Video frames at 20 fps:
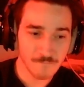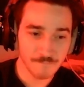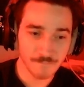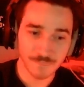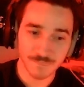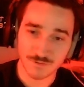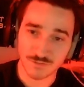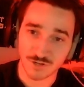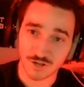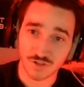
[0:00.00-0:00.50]

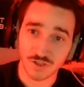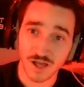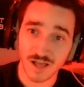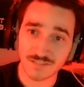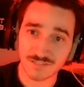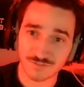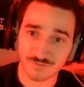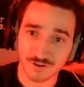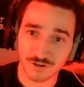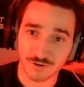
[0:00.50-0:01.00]
There's a
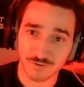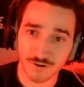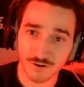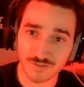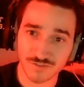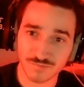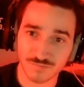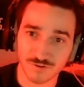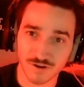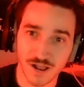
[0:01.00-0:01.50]
closet right
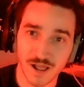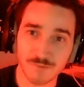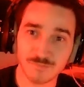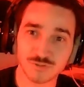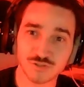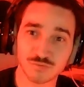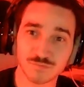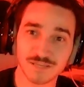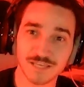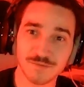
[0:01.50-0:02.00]
across from there. I'm
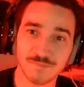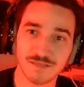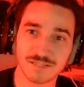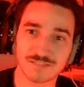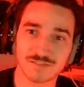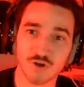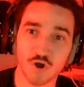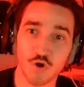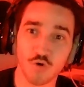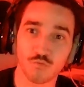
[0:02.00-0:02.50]
assuming he
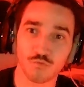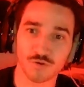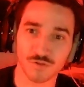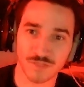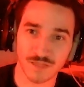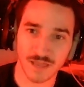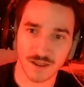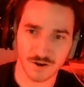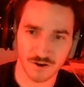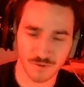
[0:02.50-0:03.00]
means over
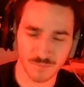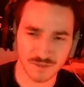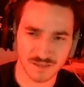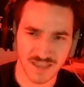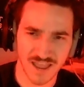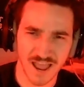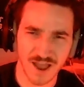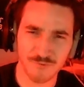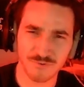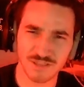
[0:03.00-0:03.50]
there. I'm like,
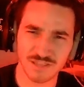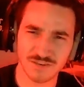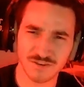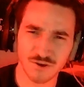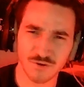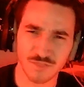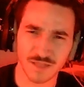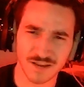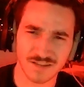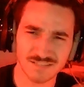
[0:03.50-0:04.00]
how would he
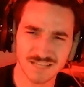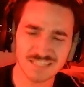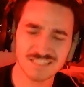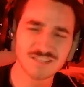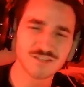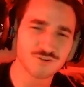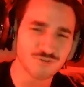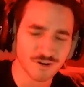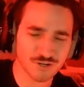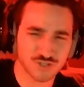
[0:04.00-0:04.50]
know that? Because that's
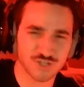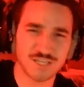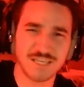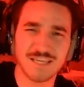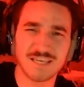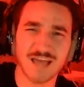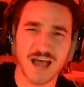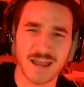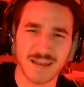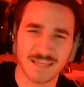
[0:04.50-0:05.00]
in the direction
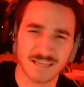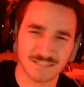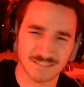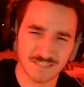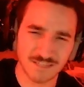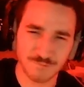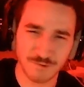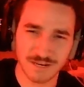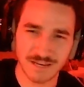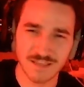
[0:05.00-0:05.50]
he kind of is.
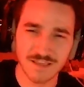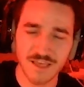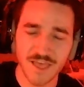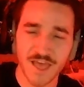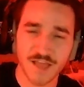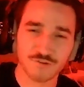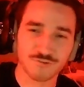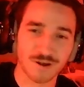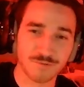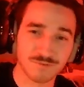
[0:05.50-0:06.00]
He went
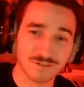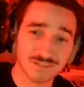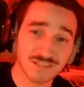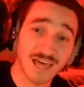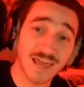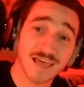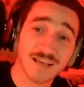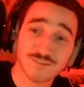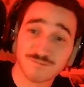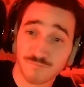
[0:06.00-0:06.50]
and grabbed a
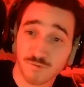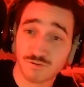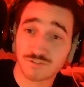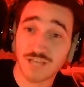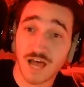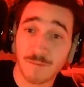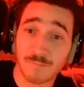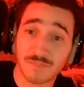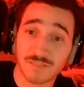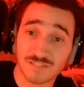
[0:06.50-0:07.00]
LEDX from on
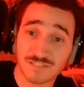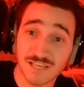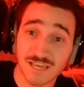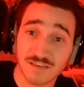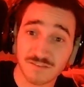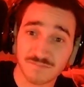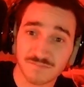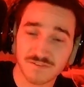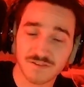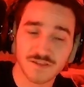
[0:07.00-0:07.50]
top of the
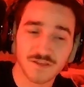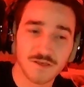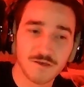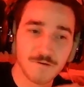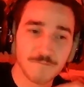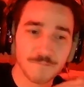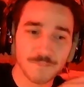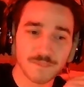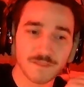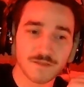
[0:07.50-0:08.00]
safe.
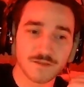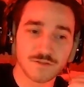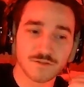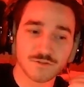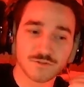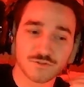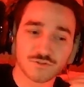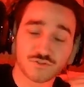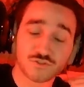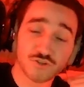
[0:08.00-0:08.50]

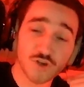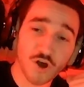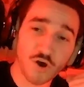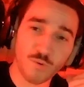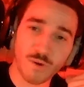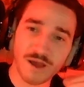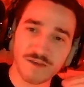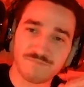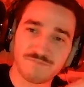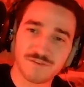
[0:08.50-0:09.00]

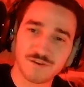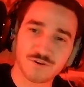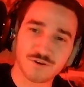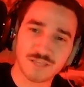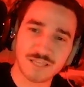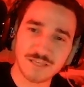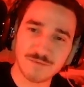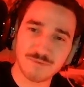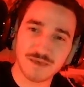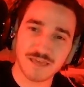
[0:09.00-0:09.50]
So I figured
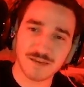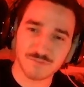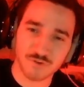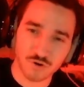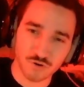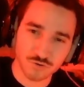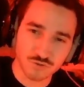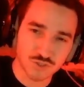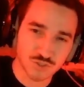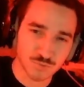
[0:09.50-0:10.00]
he may have
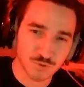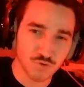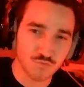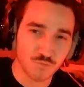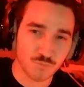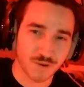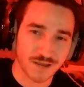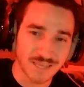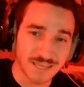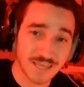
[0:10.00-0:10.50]
heard someone
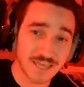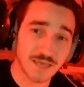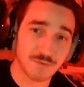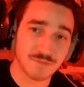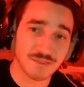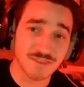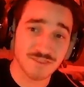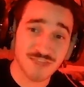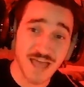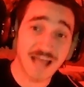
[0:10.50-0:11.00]
over by him,
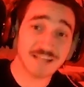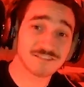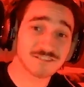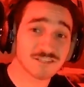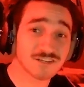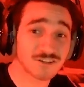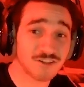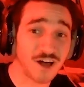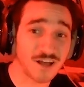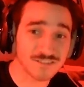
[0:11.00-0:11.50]
and that's
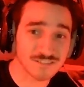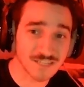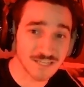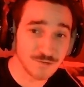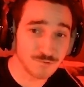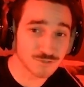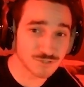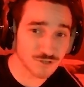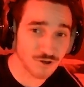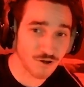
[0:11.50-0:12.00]
the closet he
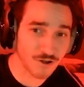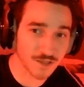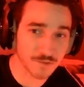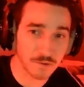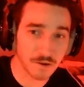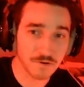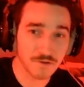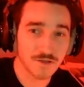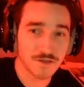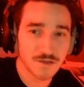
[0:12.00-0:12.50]
was talking
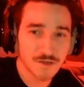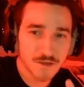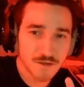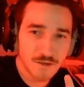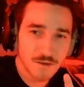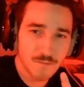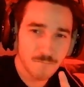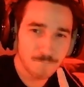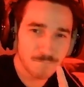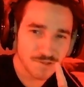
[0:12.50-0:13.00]
about.
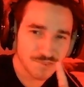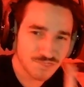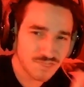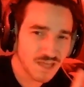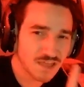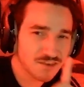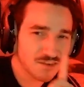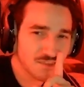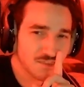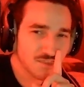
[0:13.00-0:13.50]
But
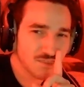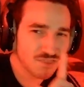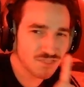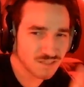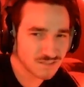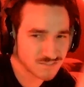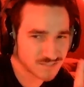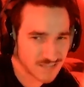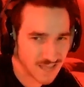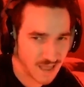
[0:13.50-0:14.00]
then
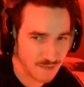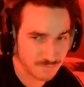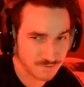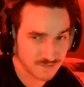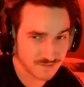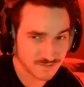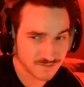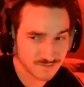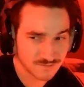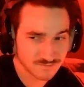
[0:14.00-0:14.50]
this
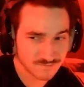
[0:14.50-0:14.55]
happened.